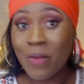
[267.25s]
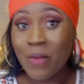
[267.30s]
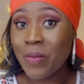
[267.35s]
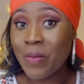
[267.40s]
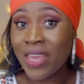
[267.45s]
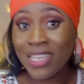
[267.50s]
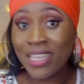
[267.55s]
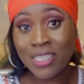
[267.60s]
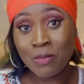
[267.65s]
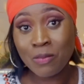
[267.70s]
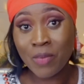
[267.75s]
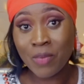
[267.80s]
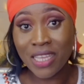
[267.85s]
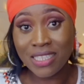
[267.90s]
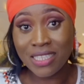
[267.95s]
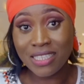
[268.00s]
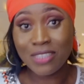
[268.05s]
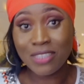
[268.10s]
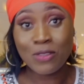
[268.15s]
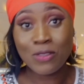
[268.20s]
expect
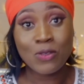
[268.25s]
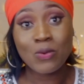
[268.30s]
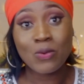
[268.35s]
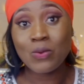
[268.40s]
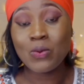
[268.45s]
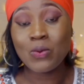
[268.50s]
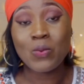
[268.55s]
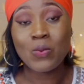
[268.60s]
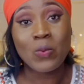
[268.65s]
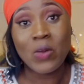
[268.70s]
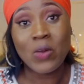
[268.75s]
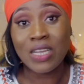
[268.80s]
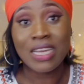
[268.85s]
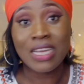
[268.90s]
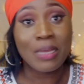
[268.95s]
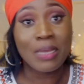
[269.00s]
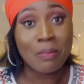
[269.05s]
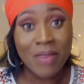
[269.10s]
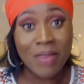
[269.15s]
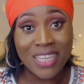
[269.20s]
this to work
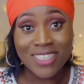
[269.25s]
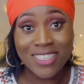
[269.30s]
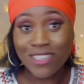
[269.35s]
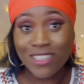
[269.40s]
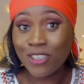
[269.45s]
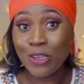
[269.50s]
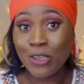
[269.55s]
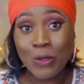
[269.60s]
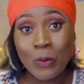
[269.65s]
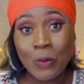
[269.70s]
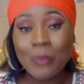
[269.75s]
like magic. No,